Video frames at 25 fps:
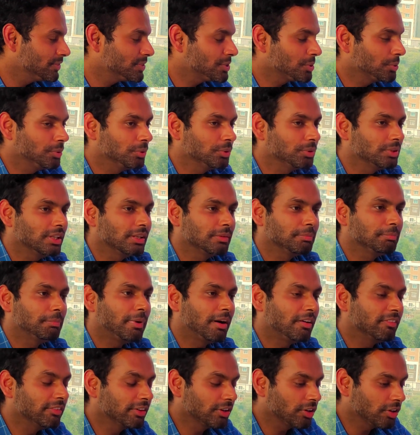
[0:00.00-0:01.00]
So the
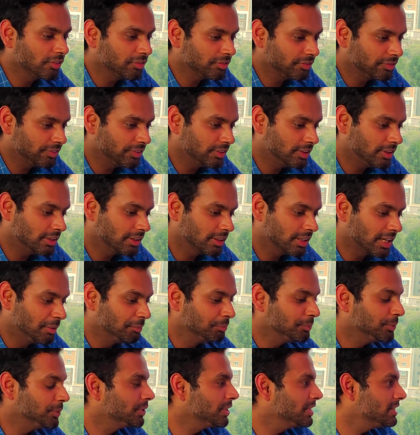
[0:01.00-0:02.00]
power of
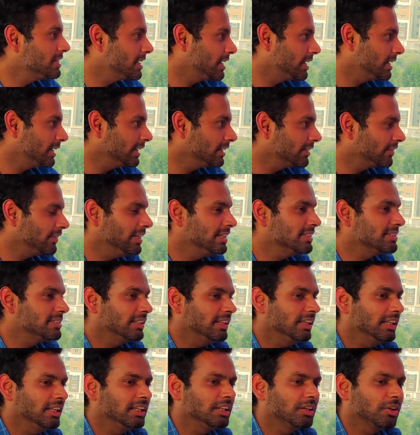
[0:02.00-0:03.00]
computers are
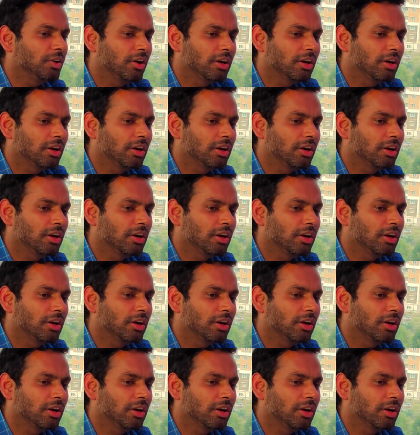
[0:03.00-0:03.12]
increasing,